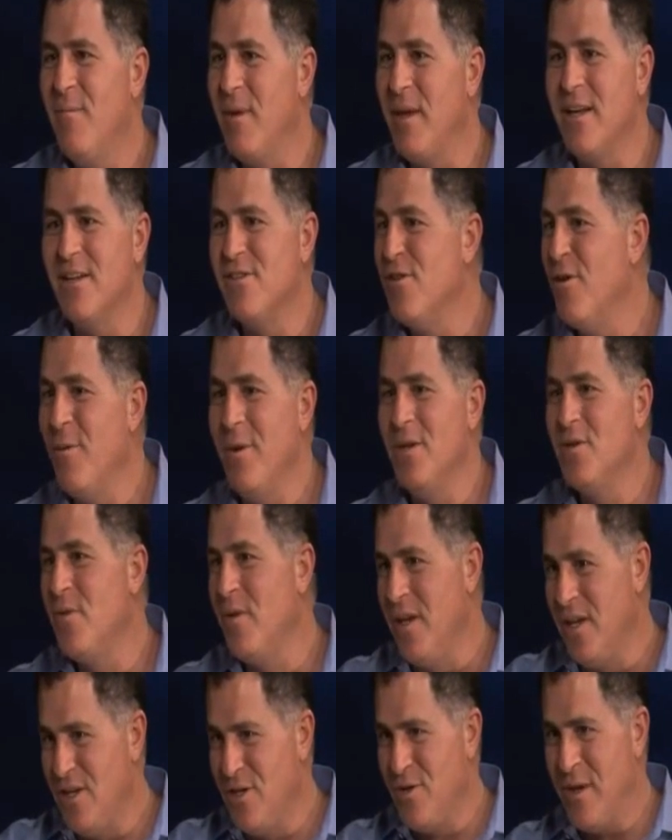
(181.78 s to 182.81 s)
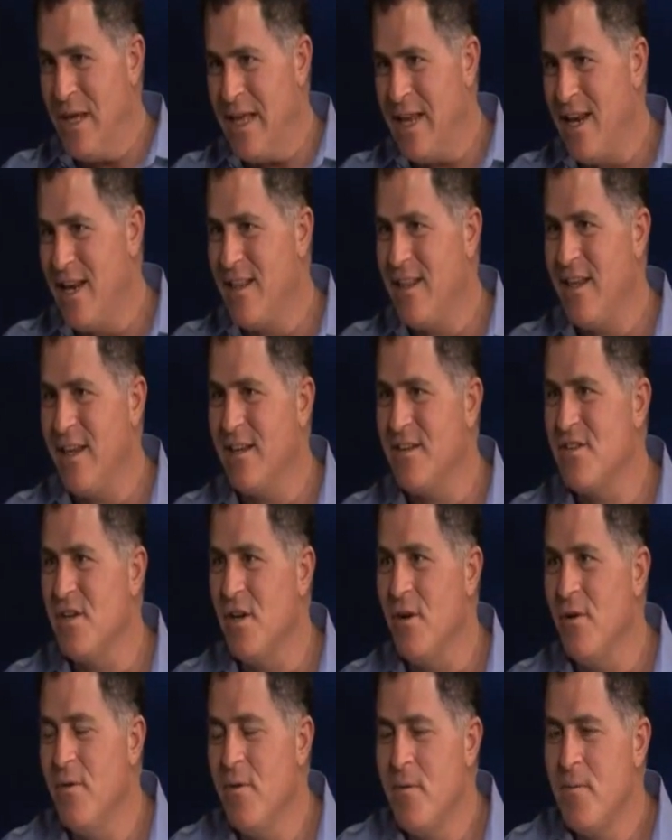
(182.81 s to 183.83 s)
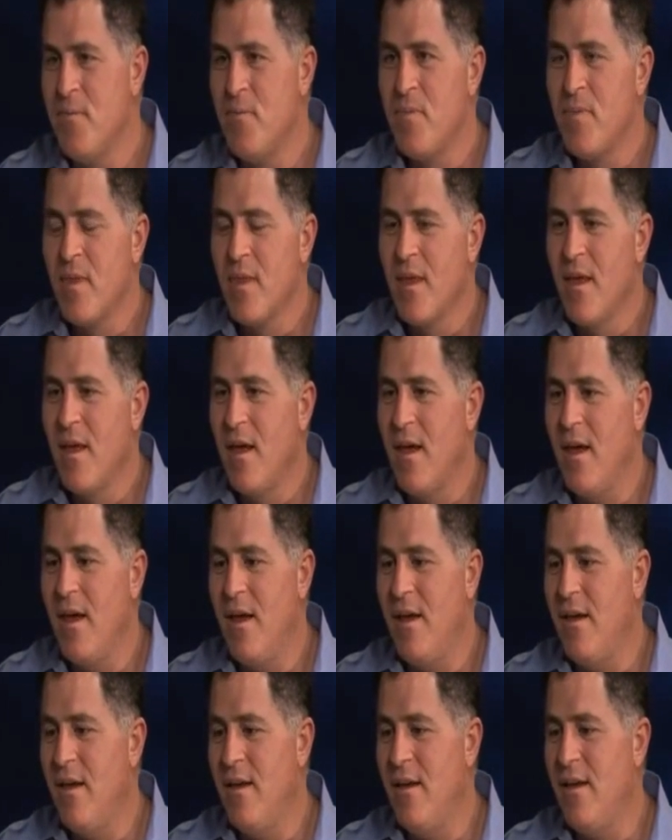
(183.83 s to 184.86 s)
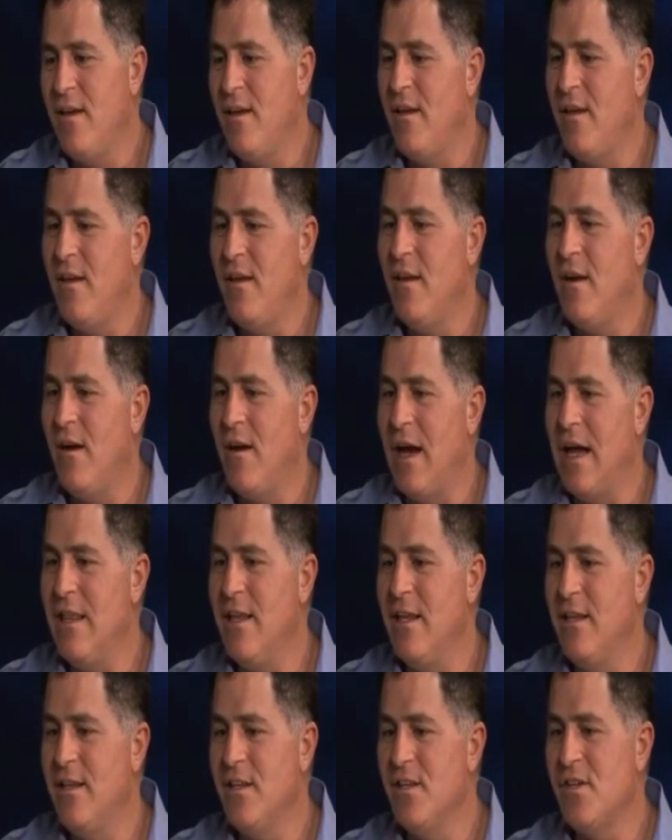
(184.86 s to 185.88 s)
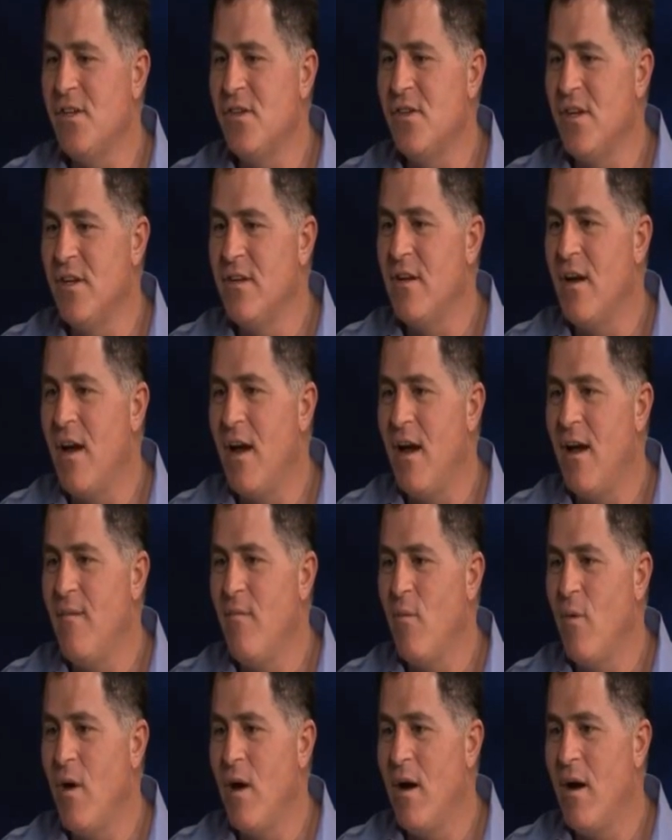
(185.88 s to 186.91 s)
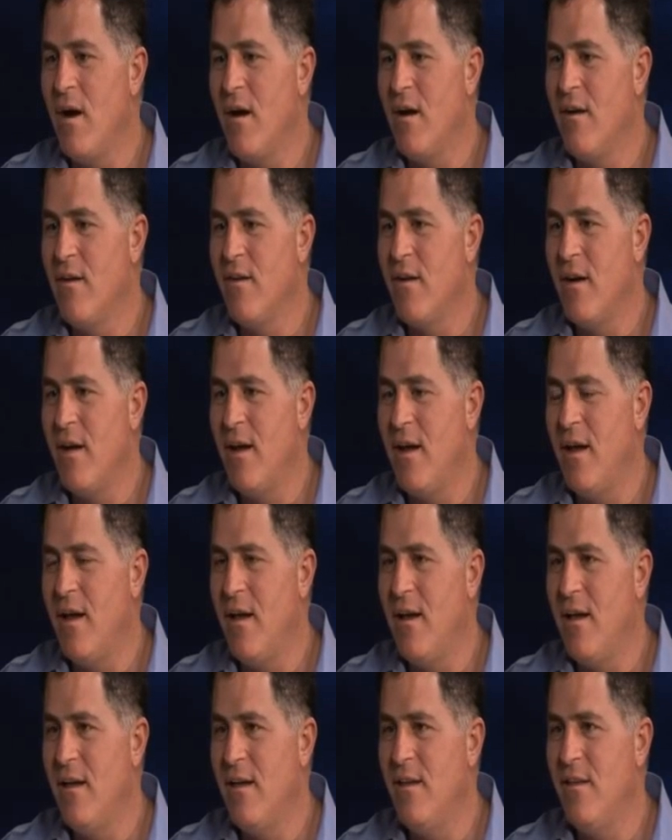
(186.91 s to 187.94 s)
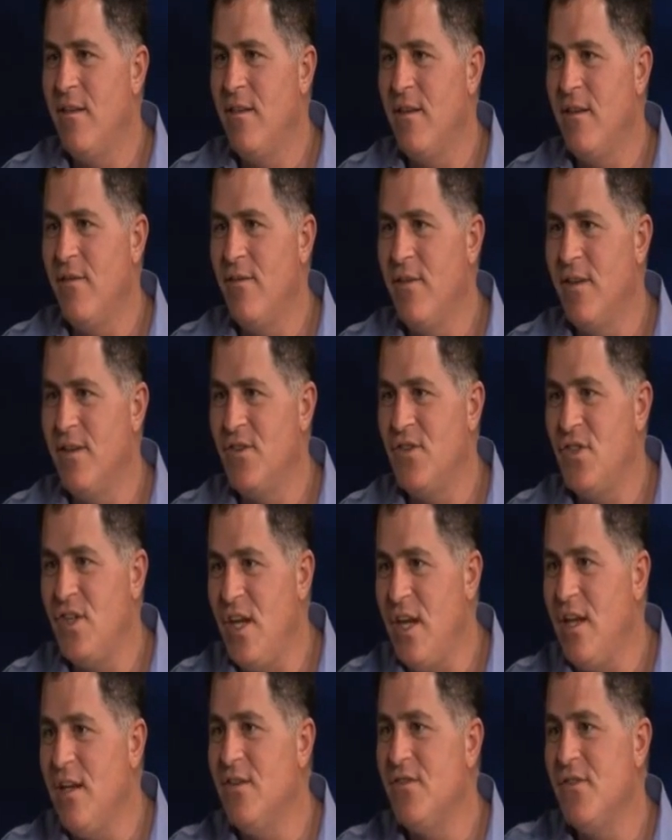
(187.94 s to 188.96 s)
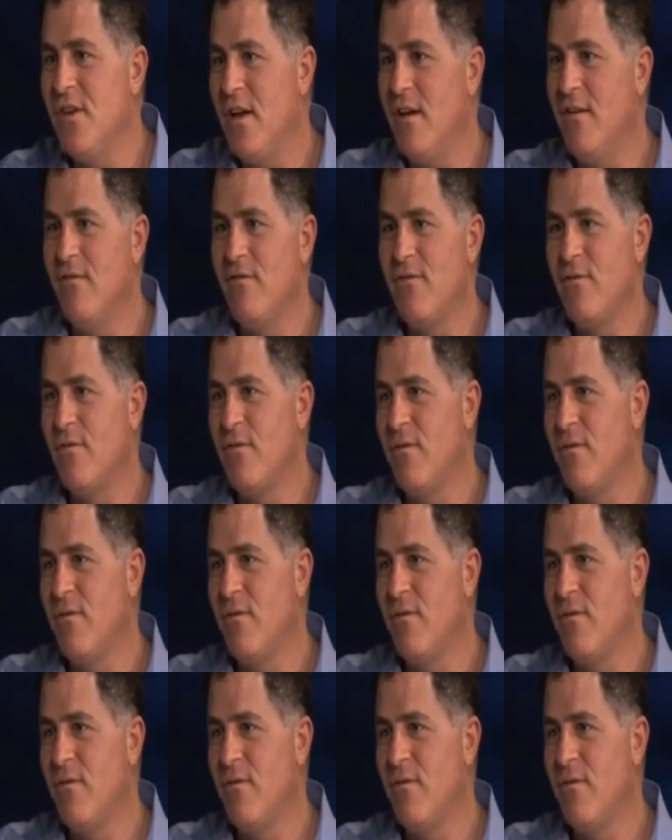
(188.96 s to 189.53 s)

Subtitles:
Because nobody's really doing anything. So, I think this is a time where the seeds of